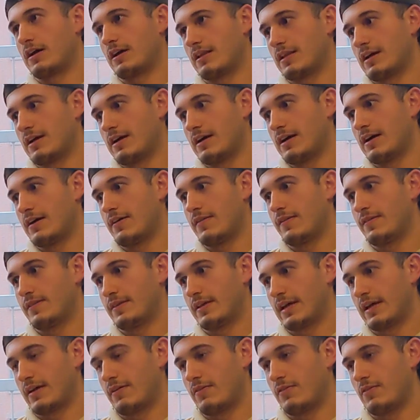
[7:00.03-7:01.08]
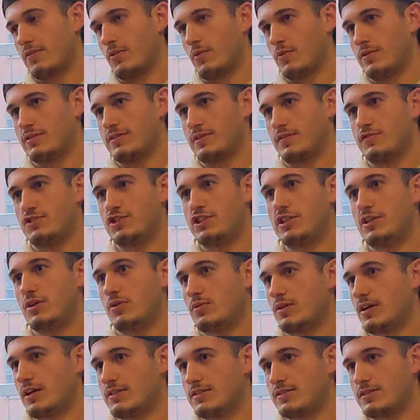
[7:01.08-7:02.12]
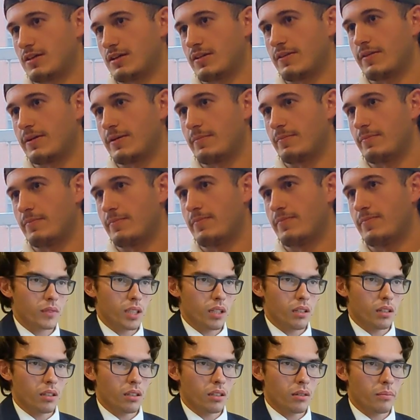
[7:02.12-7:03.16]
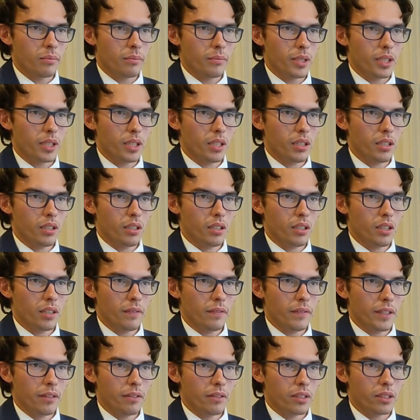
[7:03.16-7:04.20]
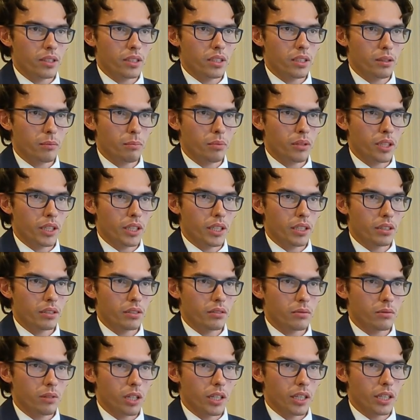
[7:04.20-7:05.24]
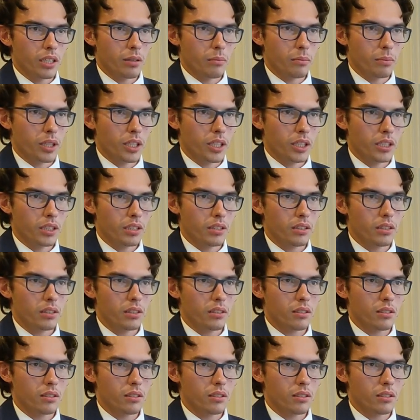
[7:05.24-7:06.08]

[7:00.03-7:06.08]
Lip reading: a lot. They always have Cheeto dust on them. How come I've never seen a plant riding a bike?